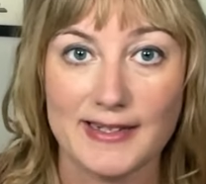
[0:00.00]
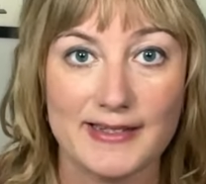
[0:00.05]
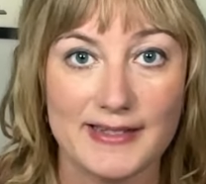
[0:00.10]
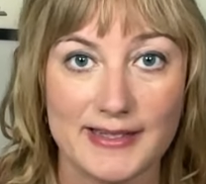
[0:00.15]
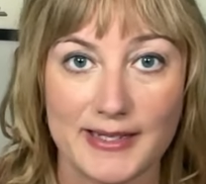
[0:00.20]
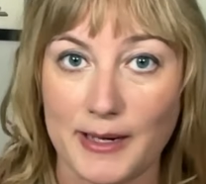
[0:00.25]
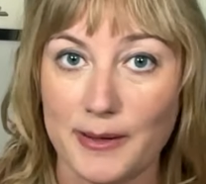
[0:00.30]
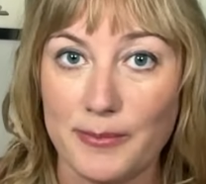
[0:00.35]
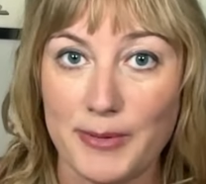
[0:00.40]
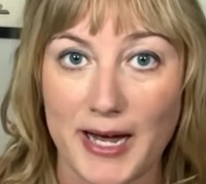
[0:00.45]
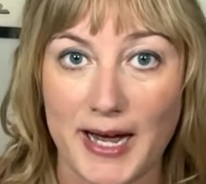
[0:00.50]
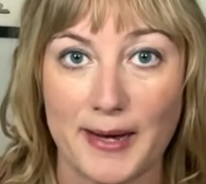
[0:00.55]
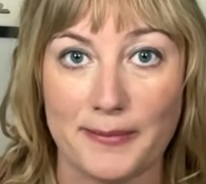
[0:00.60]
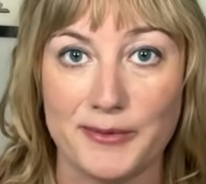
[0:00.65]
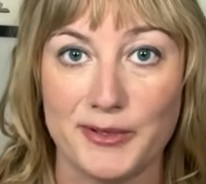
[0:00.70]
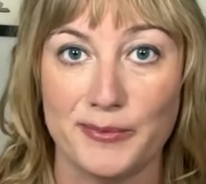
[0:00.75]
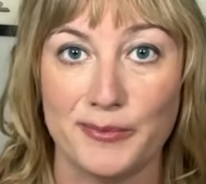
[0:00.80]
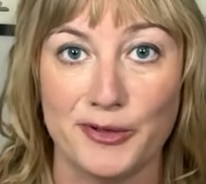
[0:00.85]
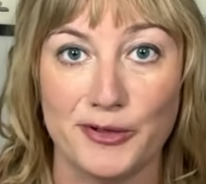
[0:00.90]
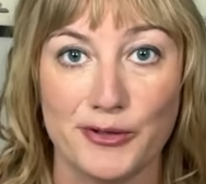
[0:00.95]

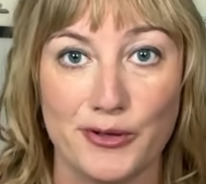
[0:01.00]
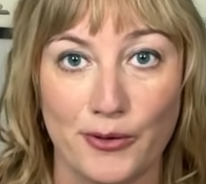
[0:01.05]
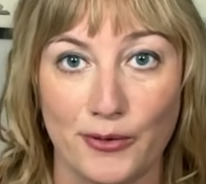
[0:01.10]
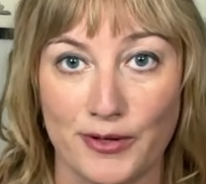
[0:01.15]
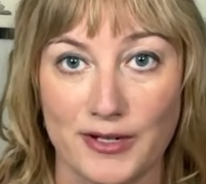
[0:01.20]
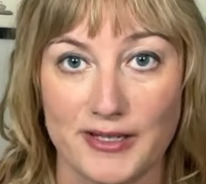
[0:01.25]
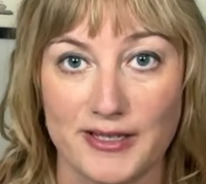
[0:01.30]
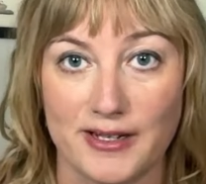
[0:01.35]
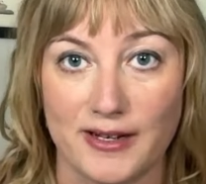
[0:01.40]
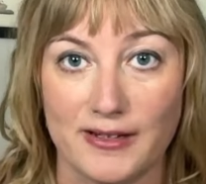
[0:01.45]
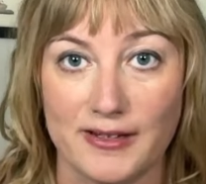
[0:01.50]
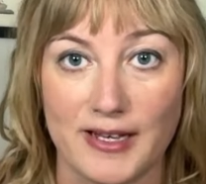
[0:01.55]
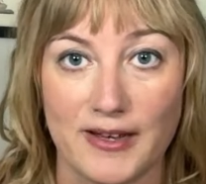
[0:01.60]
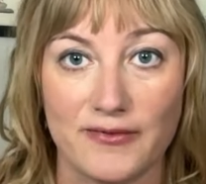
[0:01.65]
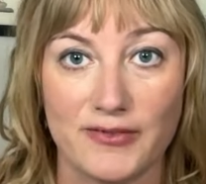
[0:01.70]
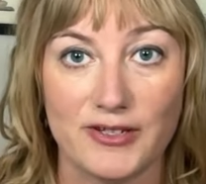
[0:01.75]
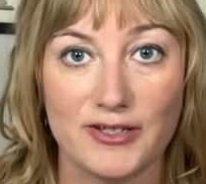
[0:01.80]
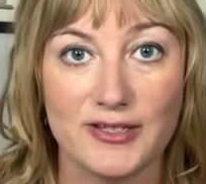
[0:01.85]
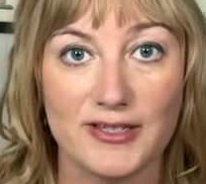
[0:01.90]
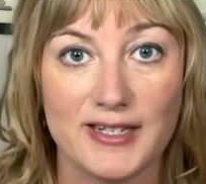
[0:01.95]
suboptimal cortisol
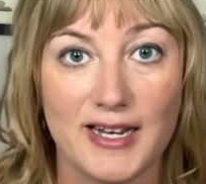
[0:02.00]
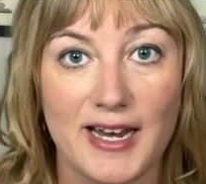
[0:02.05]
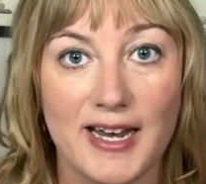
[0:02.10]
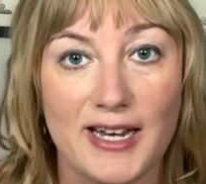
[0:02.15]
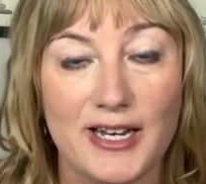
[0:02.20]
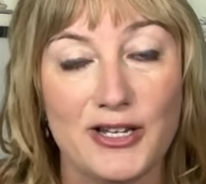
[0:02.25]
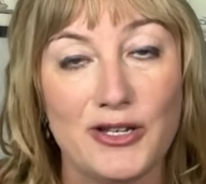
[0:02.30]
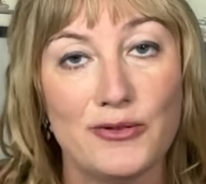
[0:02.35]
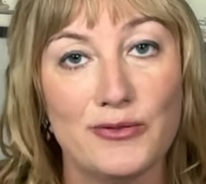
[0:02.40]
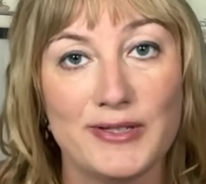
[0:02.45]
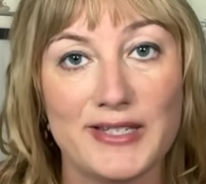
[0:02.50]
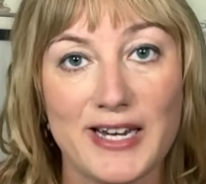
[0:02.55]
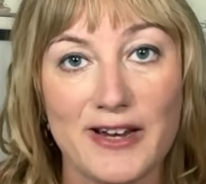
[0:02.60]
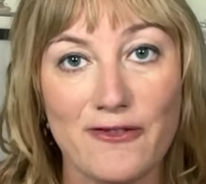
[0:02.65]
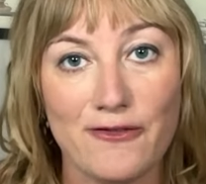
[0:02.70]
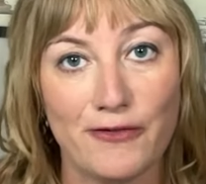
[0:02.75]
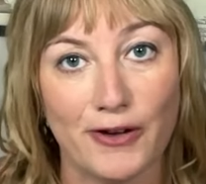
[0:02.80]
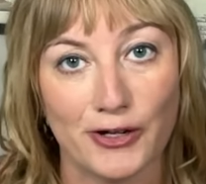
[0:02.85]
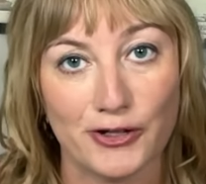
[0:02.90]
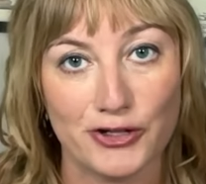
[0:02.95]
levels using
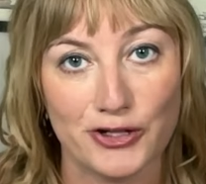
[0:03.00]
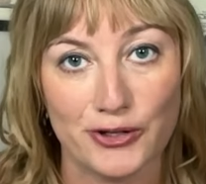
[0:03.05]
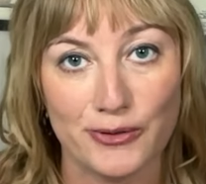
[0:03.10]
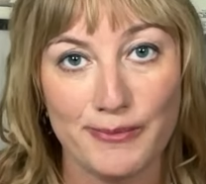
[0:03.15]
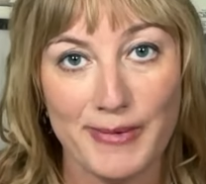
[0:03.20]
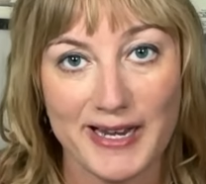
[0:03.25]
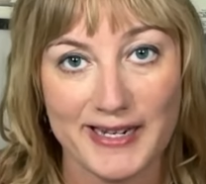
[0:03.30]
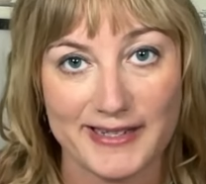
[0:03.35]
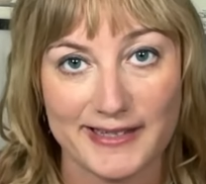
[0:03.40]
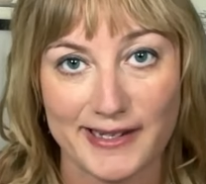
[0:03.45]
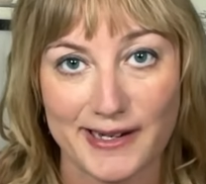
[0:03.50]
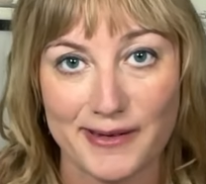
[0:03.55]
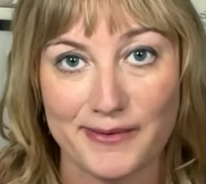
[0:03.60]
functional medicine.